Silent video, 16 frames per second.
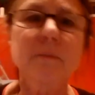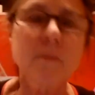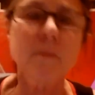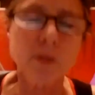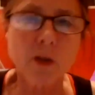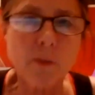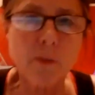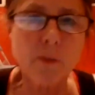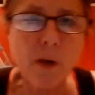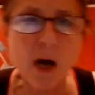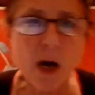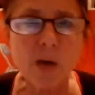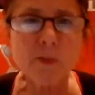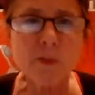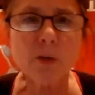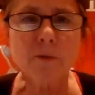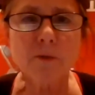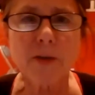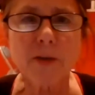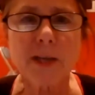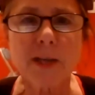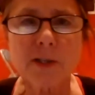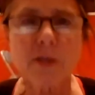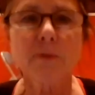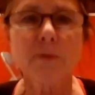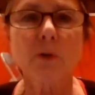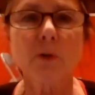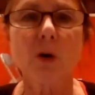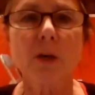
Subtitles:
So the palms will face the floor.